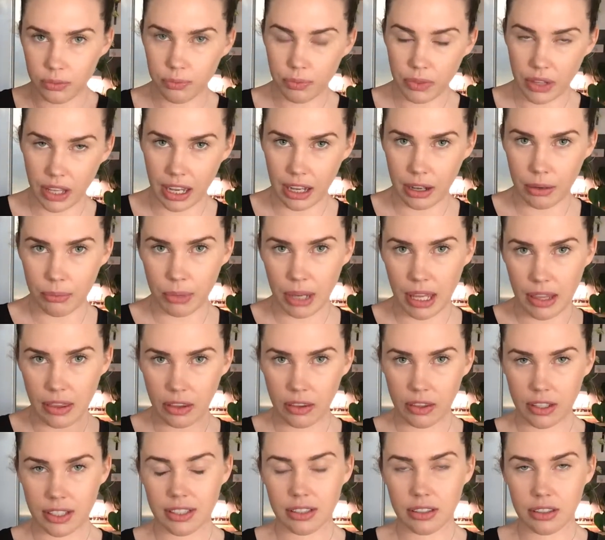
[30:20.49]
And then
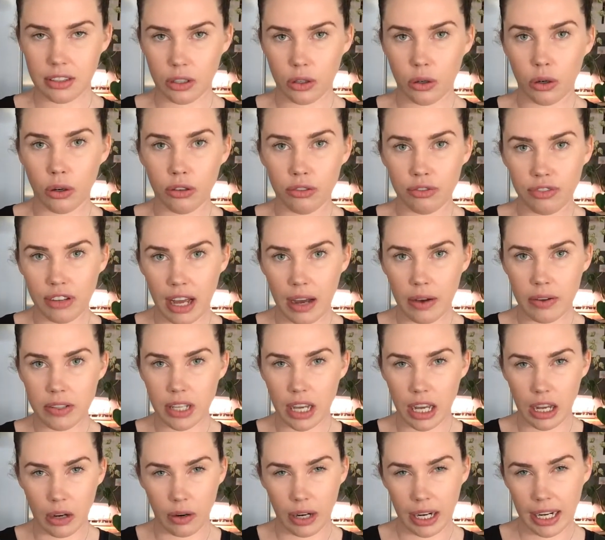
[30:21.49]
the cornflowers
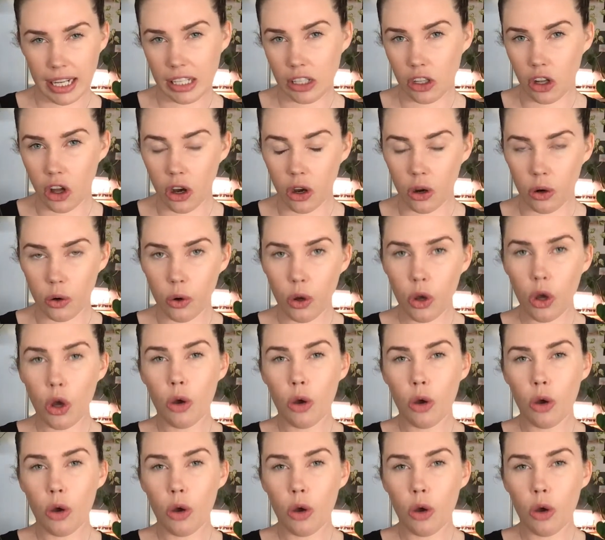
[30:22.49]
are like a low,